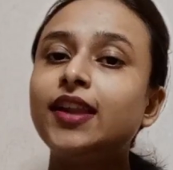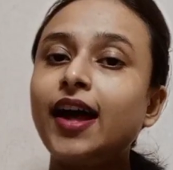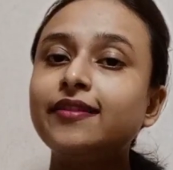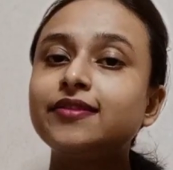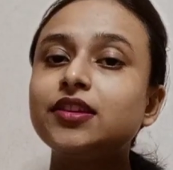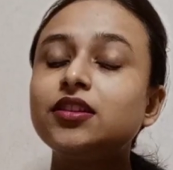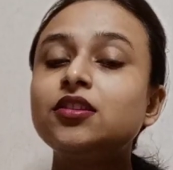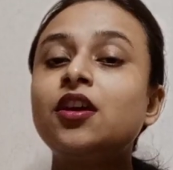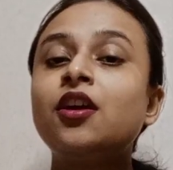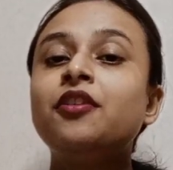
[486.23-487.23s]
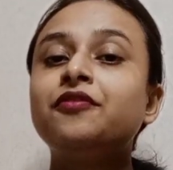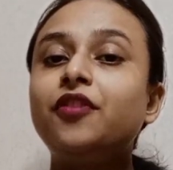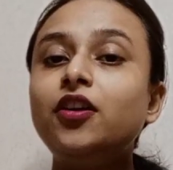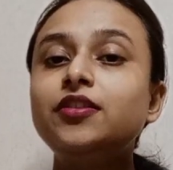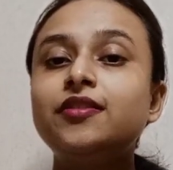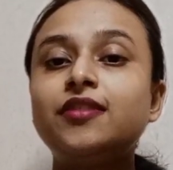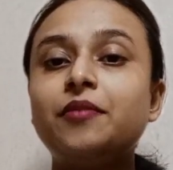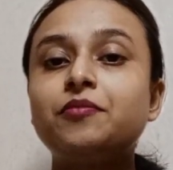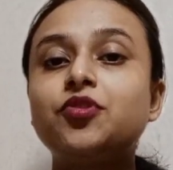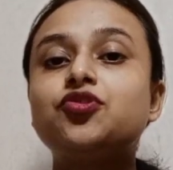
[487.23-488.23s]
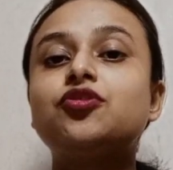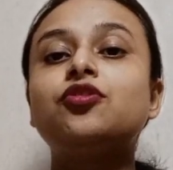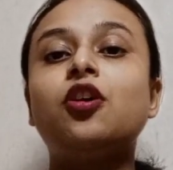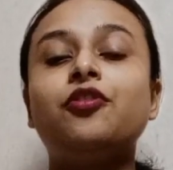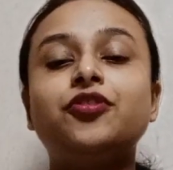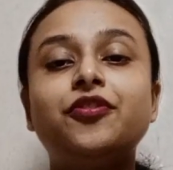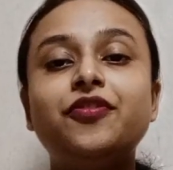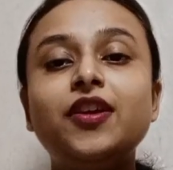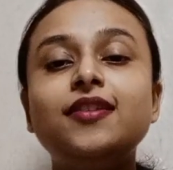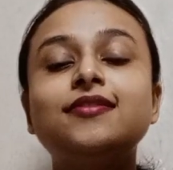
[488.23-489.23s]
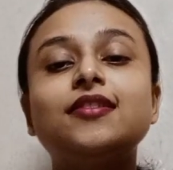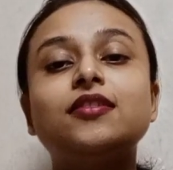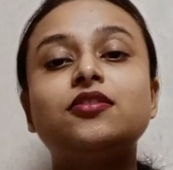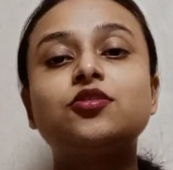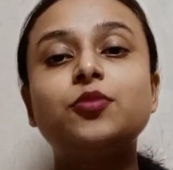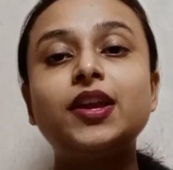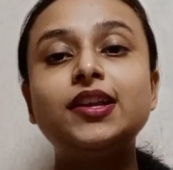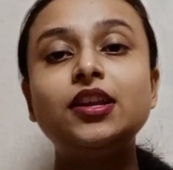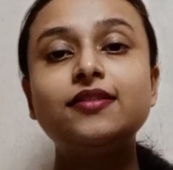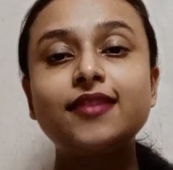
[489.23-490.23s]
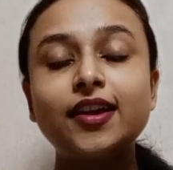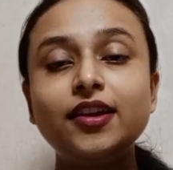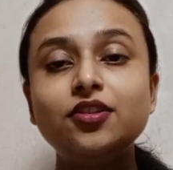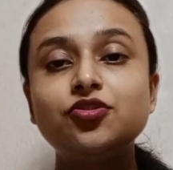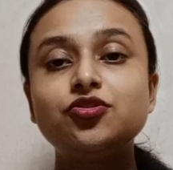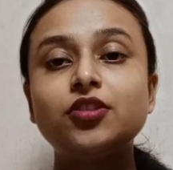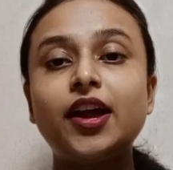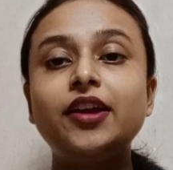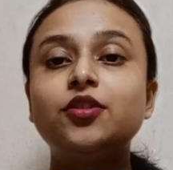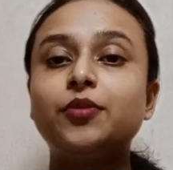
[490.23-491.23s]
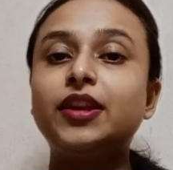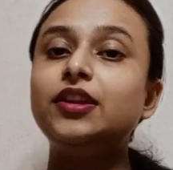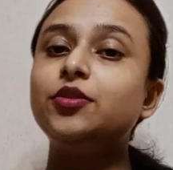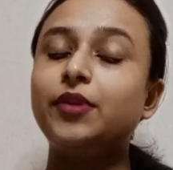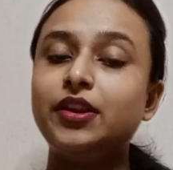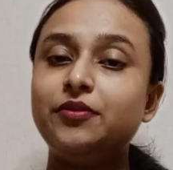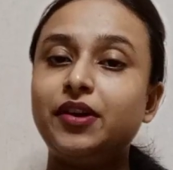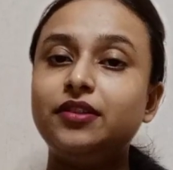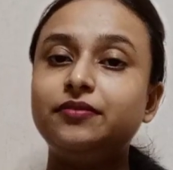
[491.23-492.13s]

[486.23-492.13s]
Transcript: Last date for the submission of the fees is 22nd July 2021.